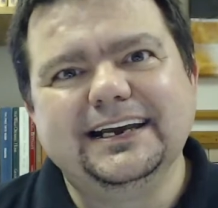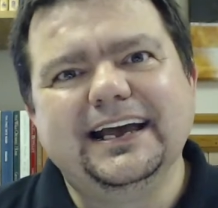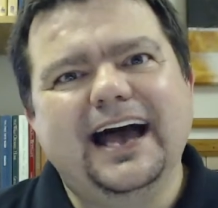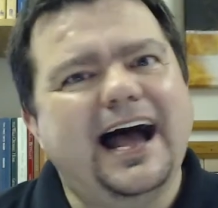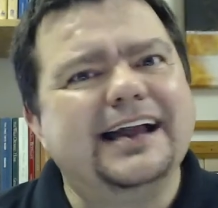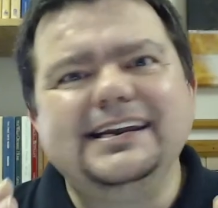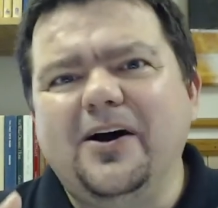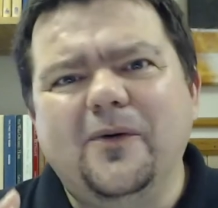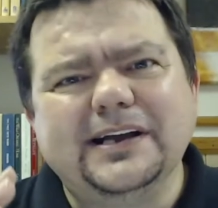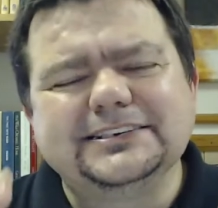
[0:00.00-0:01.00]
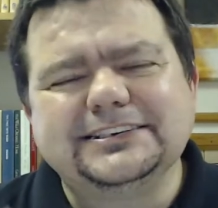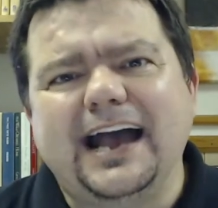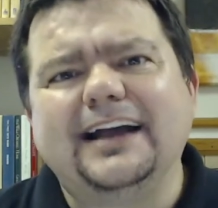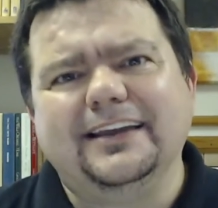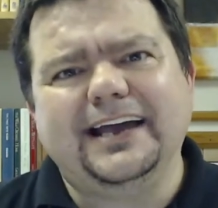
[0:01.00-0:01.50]
I know
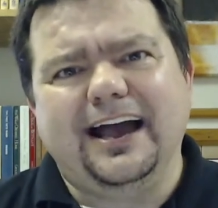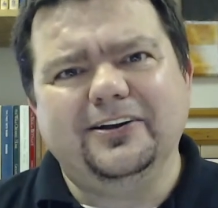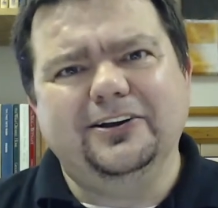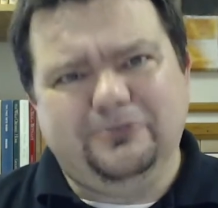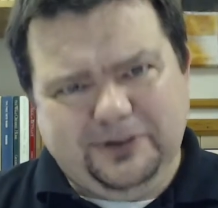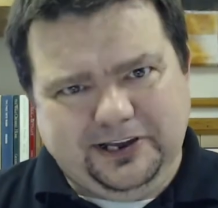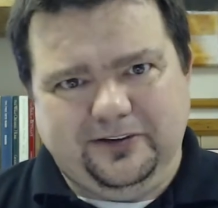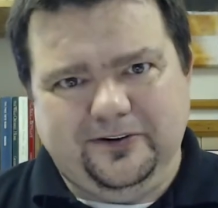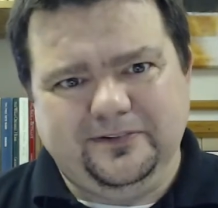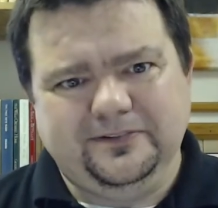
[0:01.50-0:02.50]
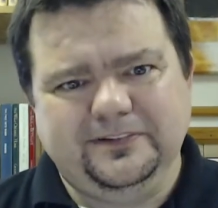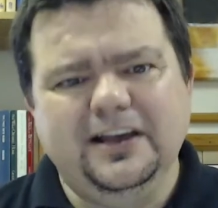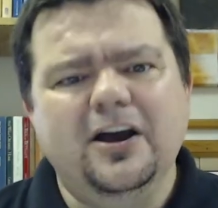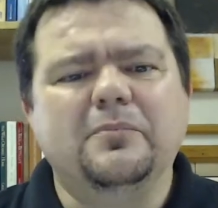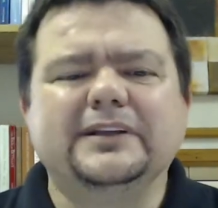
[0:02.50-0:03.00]
exactly how you feel.
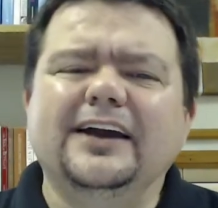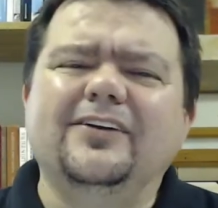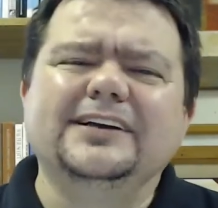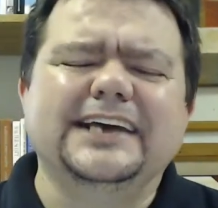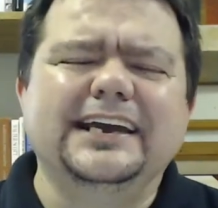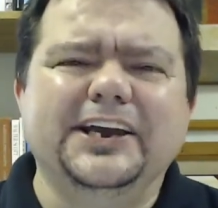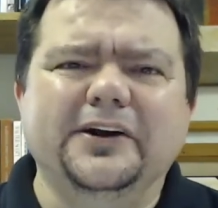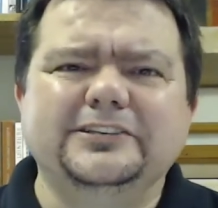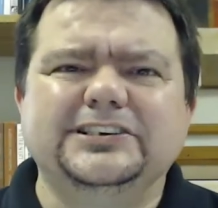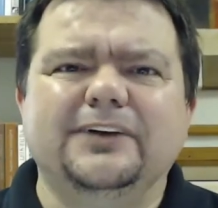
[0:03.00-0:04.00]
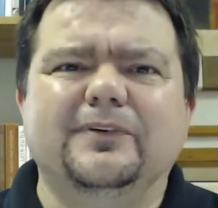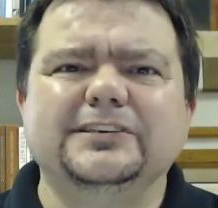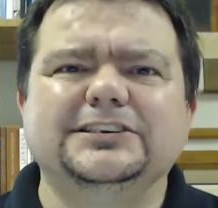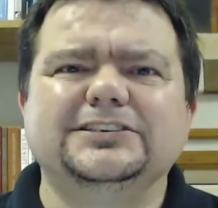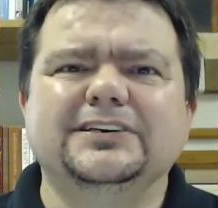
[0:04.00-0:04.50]
But there is a huge
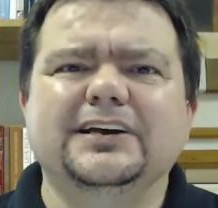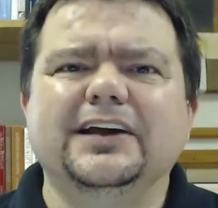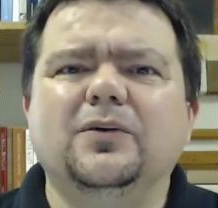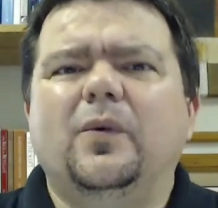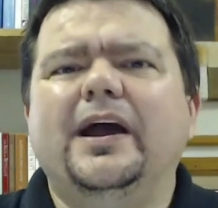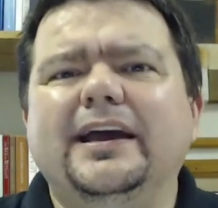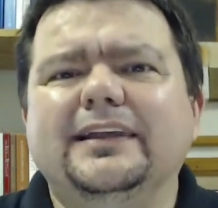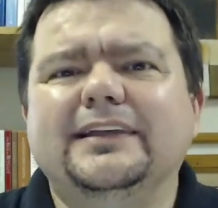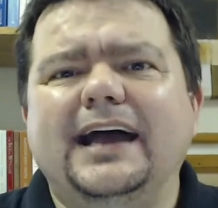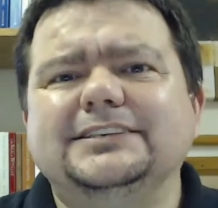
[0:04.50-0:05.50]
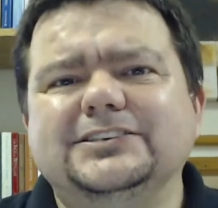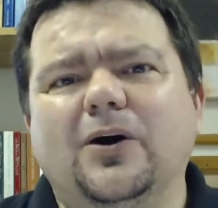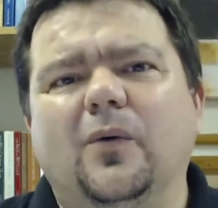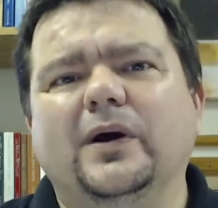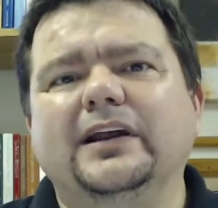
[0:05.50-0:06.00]
difference in the way that's
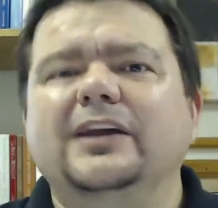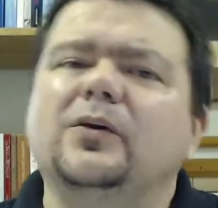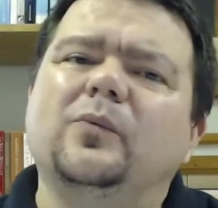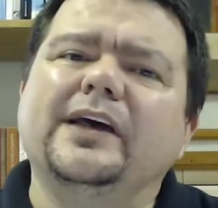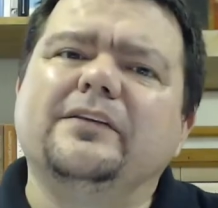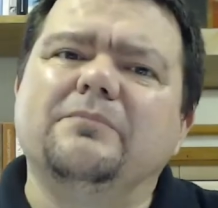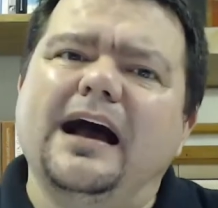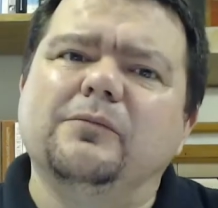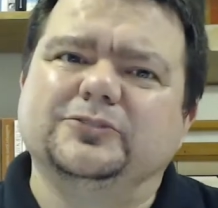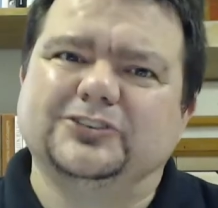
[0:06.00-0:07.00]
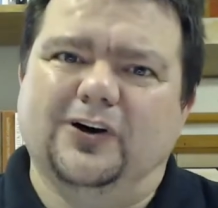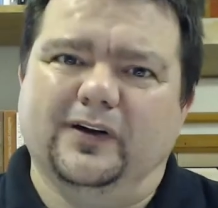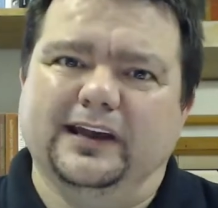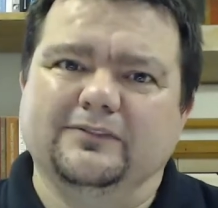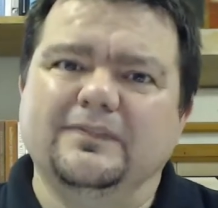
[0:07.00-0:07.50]
going and the way the Bible's
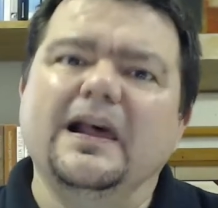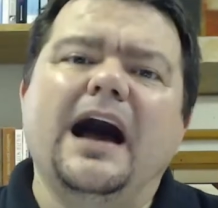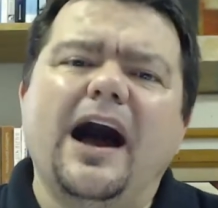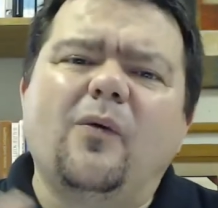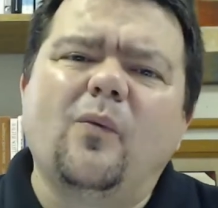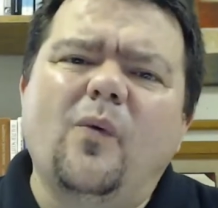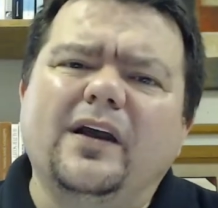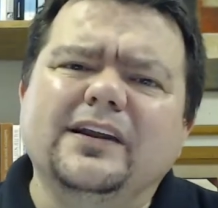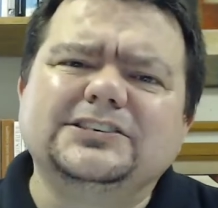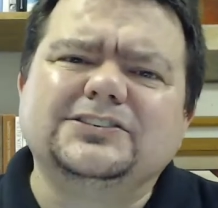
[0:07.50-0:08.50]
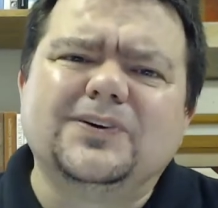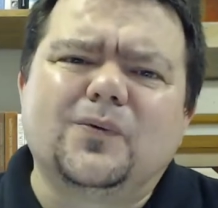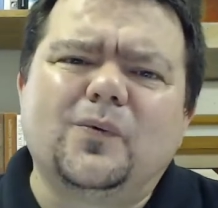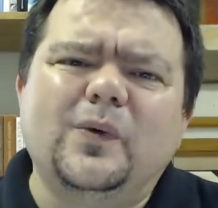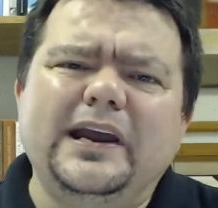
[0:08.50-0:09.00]
talking. I want us to
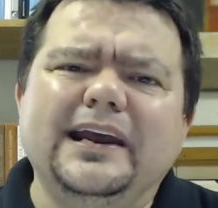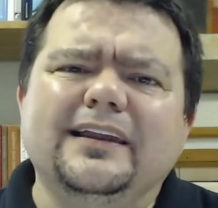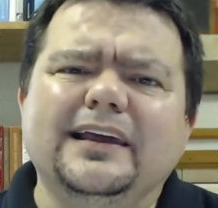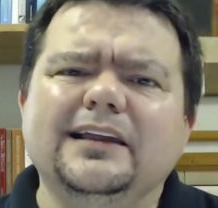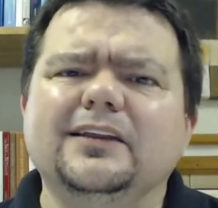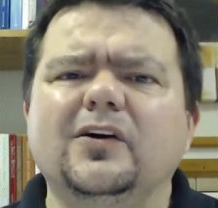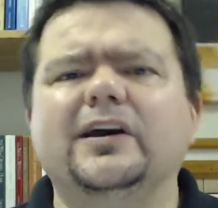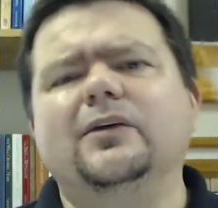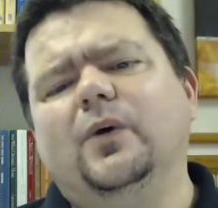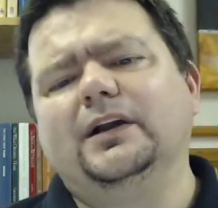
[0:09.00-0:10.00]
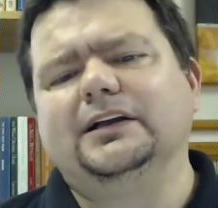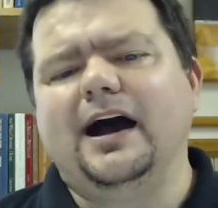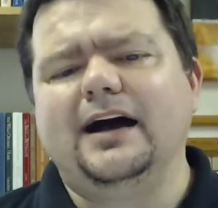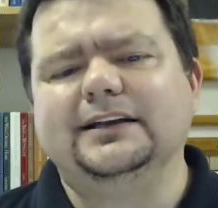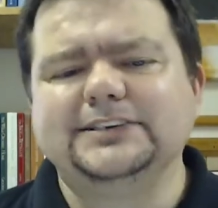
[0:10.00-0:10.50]
really look at what
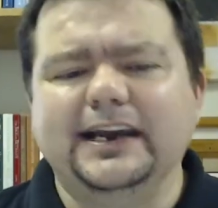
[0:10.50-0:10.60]
God is saying